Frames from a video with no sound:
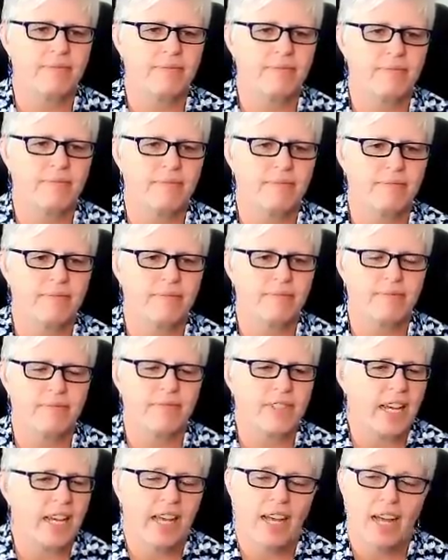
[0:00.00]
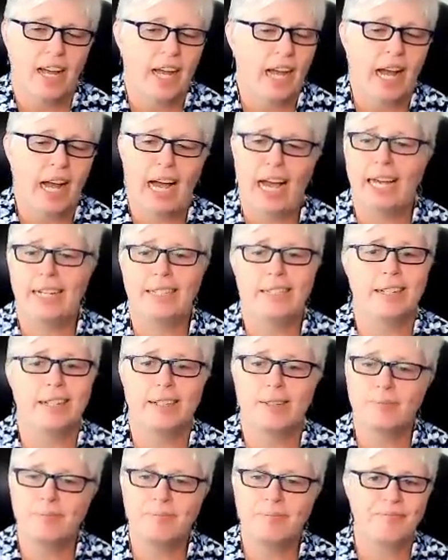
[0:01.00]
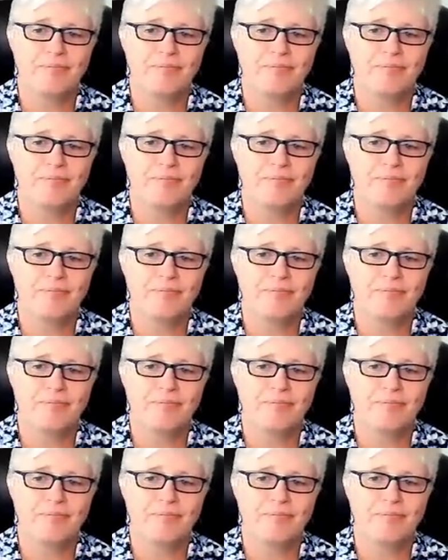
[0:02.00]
how do you describe your process? I don't know.